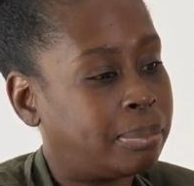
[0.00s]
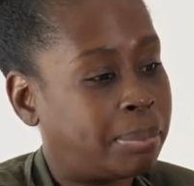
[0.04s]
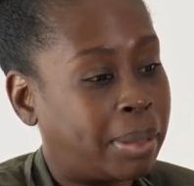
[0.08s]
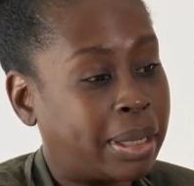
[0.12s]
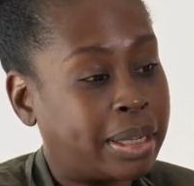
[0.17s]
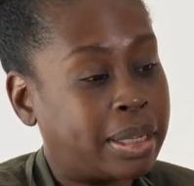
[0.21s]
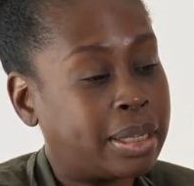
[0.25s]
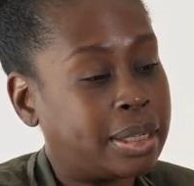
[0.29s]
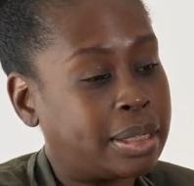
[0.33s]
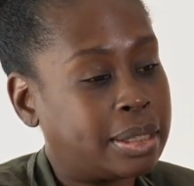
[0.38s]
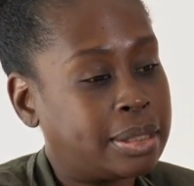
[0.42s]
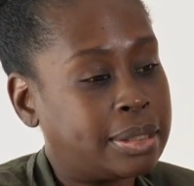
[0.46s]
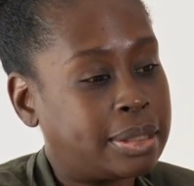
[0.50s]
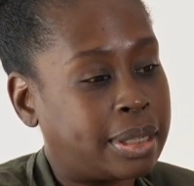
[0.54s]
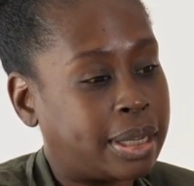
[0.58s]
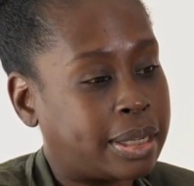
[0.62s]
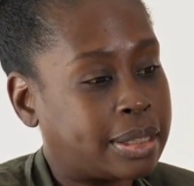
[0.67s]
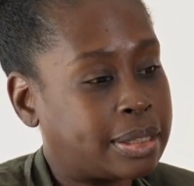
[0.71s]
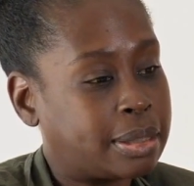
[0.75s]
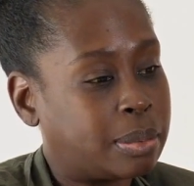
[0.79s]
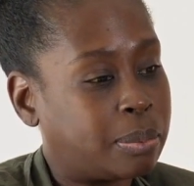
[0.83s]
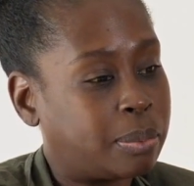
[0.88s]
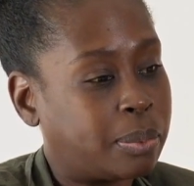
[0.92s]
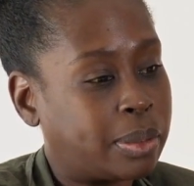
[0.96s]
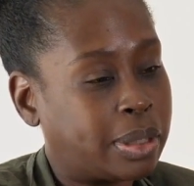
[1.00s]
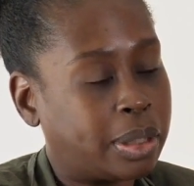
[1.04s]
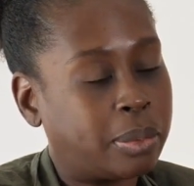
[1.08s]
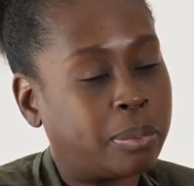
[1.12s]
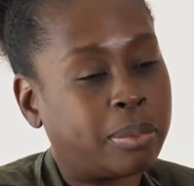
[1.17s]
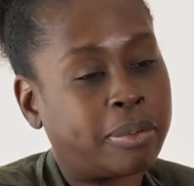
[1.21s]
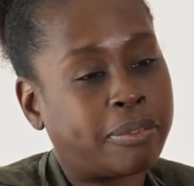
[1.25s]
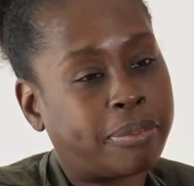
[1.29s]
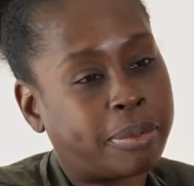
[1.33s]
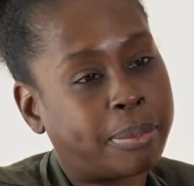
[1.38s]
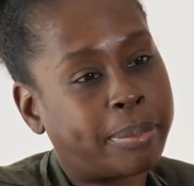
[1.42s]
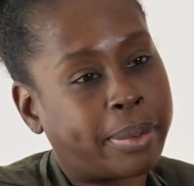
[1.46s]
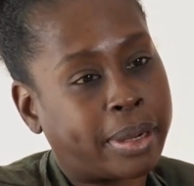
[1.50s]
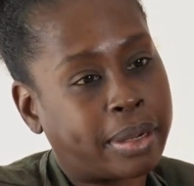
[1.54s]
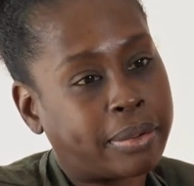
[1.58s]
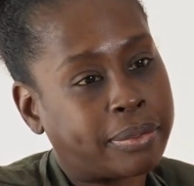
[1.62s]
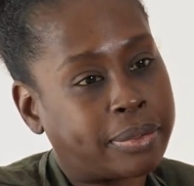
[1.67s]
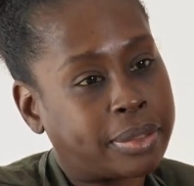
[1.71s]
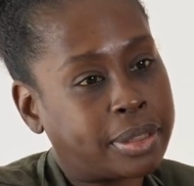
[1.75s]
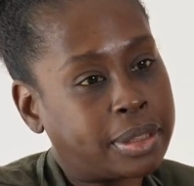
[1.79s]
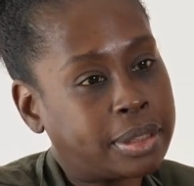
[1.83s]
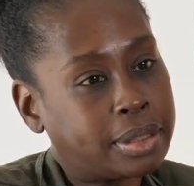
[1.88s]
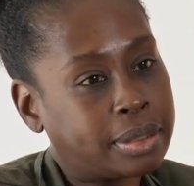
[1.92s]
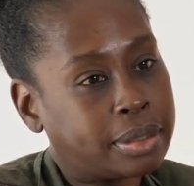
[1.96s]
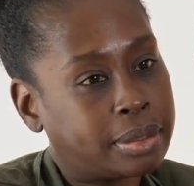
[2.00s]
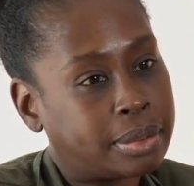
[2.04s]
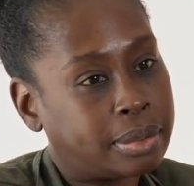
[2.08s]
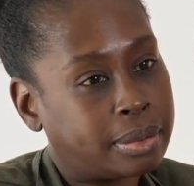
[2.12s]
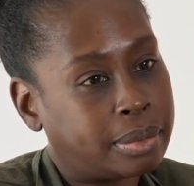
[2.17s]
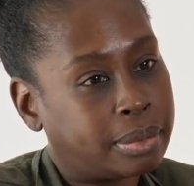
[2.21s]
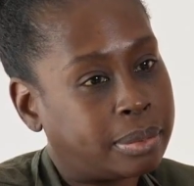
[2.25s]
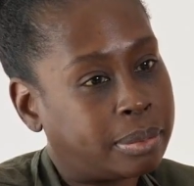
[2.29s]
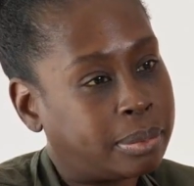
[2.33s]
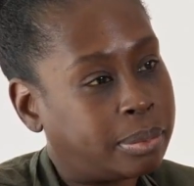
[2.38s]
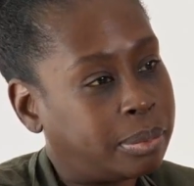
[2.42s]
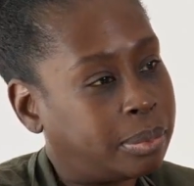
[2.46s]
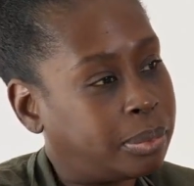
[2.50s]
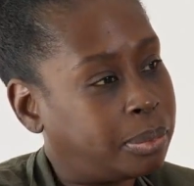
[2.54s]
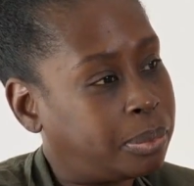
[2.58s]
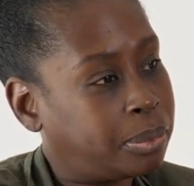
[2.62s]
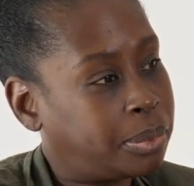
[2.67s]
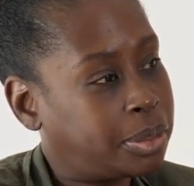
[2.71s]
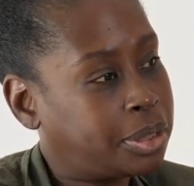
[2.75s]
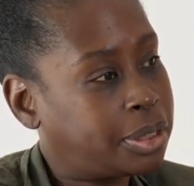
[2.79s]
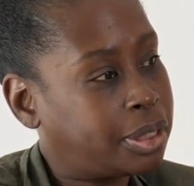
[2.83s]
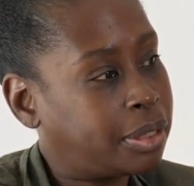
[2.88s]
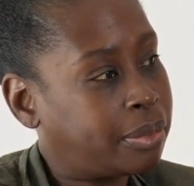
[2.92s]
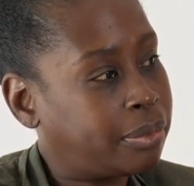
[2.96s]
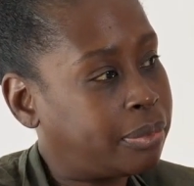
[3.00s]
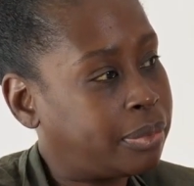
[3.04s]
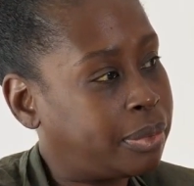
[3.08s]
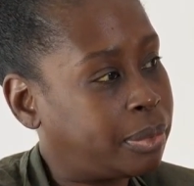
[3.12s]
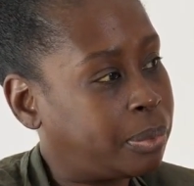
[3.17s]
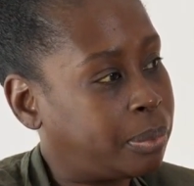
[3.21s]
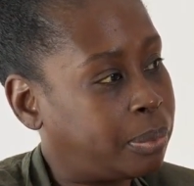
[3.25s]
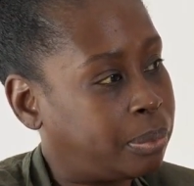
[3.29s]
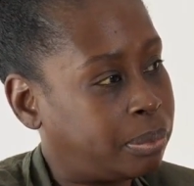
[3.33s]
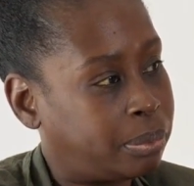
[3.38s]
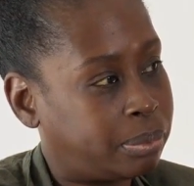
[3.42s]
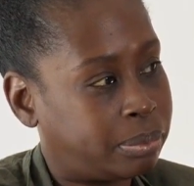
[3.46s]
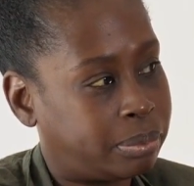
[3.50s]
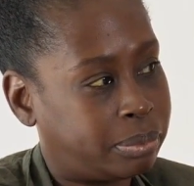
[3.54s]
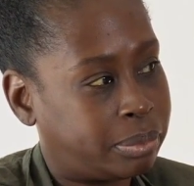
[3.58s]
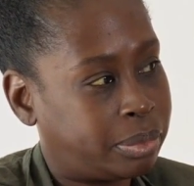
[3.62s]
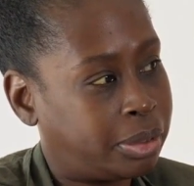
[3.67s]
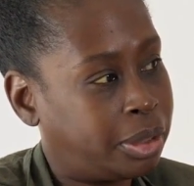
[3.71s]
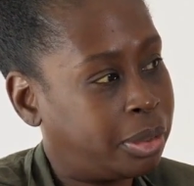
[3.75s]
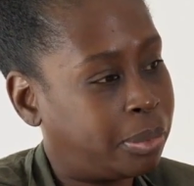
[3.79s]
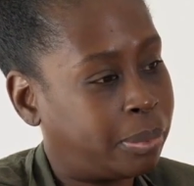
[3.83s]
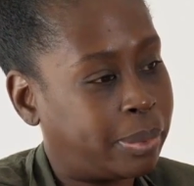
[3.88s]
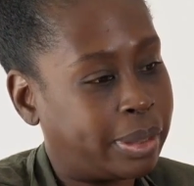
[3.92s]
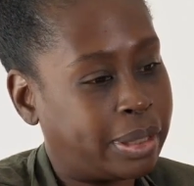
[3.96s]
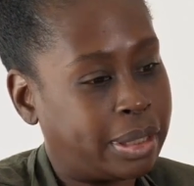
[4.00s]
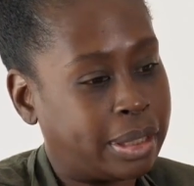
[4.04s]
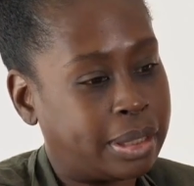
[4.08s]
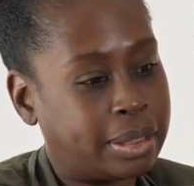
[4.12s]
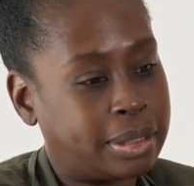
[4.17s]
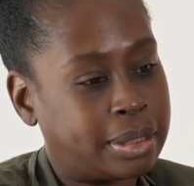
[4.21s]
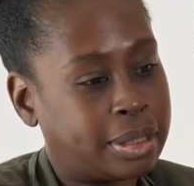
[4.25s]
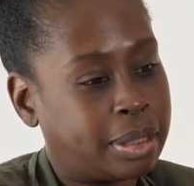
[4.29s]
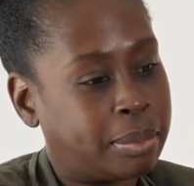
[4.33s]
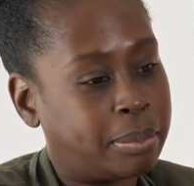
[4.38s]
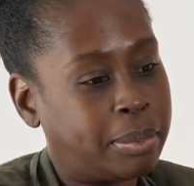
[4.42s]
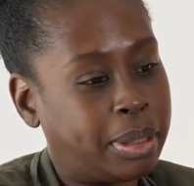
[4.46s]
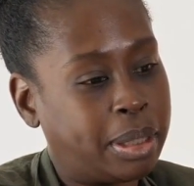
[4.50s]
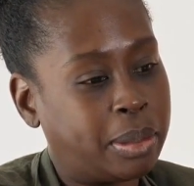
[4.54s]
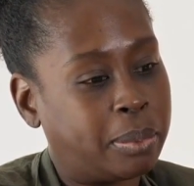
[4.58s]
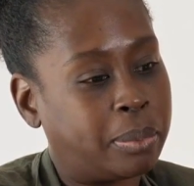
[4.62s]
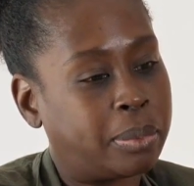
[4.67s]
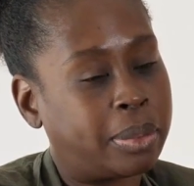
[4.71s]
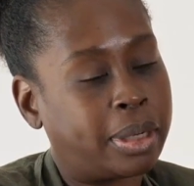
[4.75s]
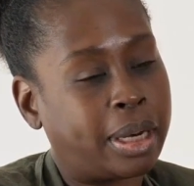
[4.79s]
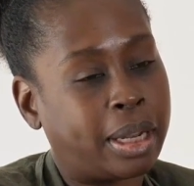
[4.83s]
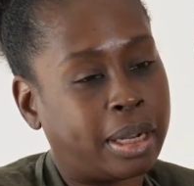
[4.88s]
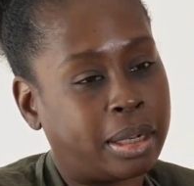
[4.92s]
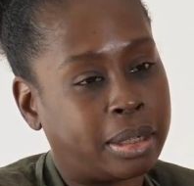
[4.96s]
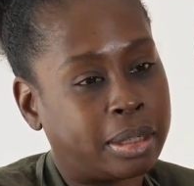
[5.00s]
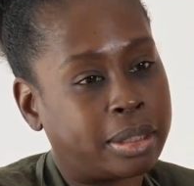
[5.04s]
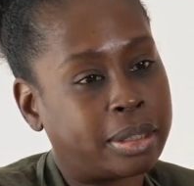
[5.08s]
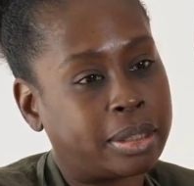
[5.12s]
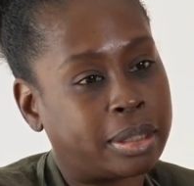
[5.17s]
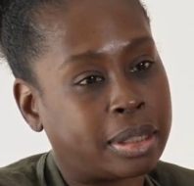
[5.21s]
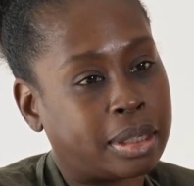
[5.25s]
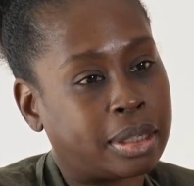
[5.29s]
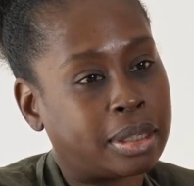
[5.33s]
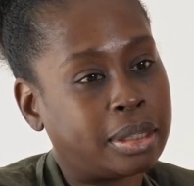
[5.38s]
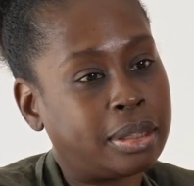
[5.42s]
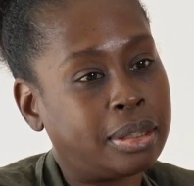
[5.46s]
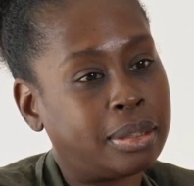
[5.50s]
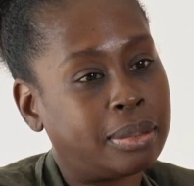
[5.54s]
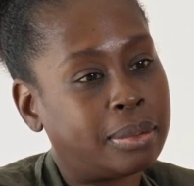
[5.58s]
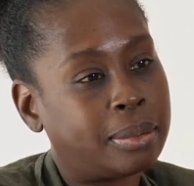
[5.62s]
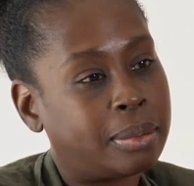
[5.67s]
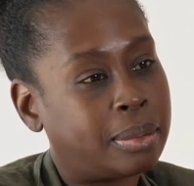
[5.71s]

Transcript: kids, ask them what they want for breakfast. Whichever, what they tell me they want, I'll cook it.